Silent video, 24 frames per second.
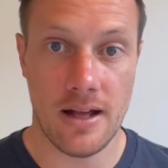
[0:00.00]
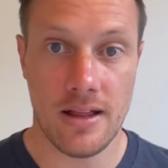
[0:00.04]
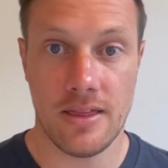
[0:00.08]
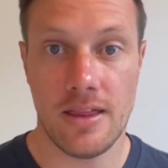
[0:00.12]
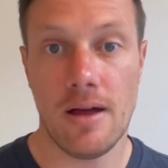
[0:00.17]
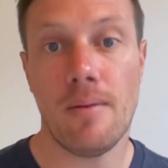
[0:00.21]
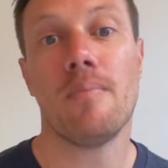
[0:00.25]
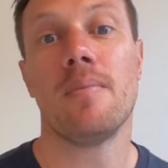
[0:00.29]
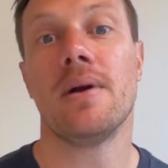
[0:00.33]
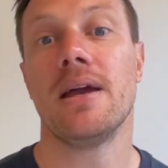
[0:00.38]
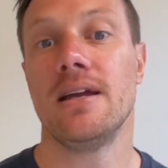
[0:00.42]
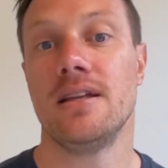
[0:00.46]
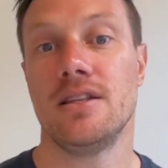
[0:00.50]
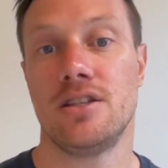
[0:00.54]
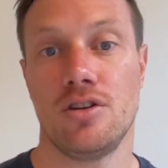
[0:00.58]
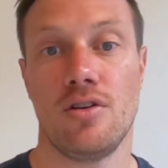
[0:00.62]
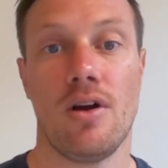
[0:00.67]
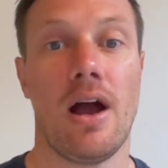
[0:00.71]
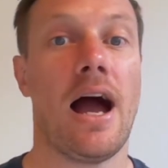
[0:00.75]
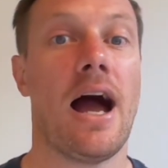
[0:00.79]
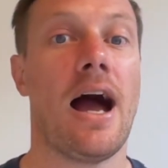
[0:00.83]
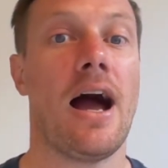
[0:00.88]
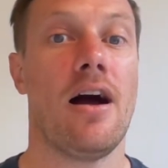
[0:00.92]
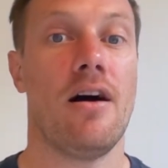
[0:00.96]
That means you
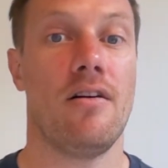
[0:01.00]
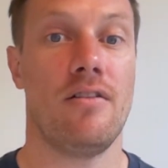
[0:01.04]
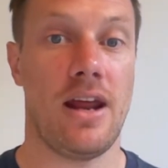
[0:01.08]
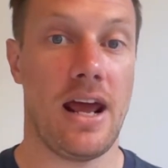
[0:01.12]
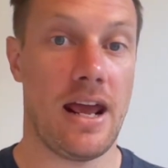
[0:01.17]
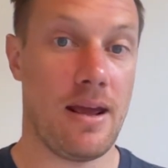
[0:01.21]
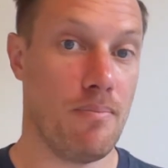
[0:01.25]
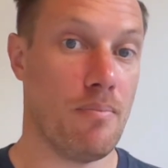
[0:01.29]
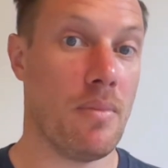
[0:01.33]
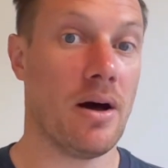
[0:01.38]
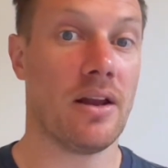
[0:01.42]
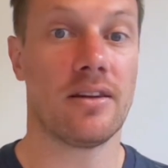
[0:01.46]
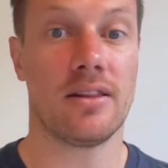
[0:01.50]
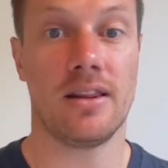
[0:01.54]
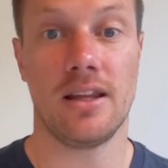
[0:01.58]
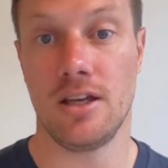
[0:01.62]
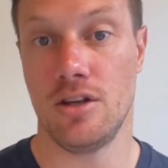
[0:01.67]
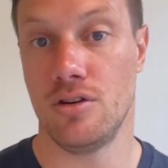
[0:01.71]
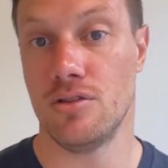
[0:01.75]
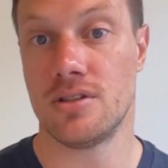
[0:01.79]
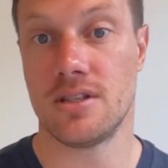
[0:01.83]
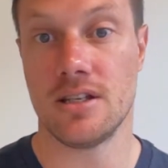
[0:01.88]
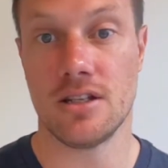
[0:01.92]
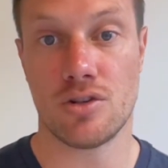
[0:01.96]
had a monthly
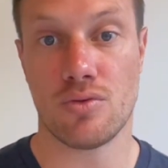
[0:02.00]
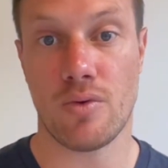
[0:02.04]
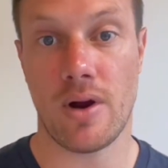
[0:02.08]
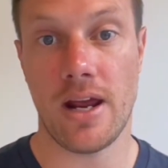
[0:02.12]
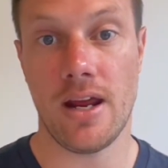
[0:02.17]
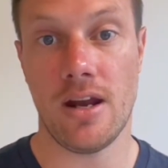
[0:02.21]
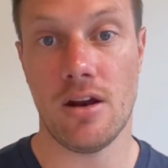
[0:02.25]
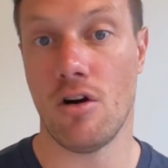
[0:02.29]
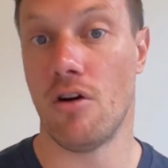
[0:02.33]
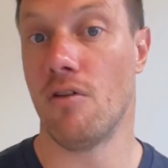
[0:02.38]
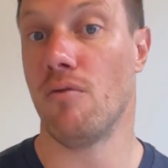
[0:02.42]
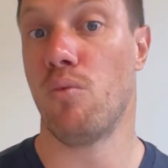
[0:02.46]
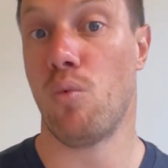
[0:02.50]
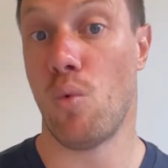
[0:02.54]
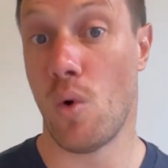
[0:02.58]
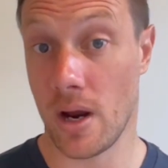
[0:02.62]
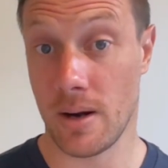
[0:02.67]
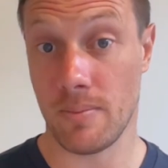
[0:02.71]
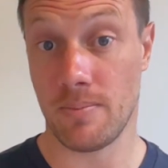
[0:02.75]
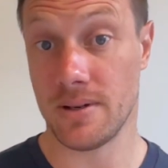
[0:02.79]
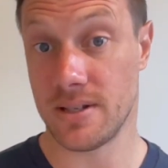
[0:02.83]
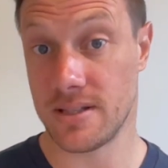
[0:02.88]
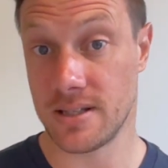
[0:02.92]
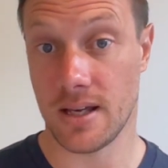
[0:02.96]
usage rate of
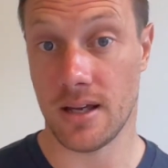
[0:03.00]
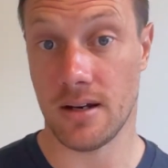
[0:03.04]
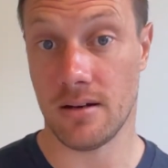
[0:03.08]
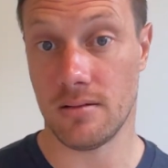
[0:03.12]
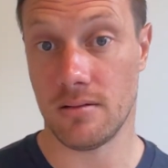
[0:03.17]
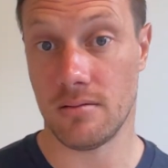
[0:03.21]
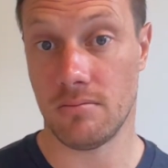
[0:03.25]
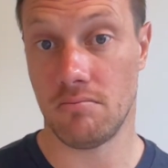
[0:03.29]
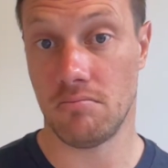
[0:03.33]
1%.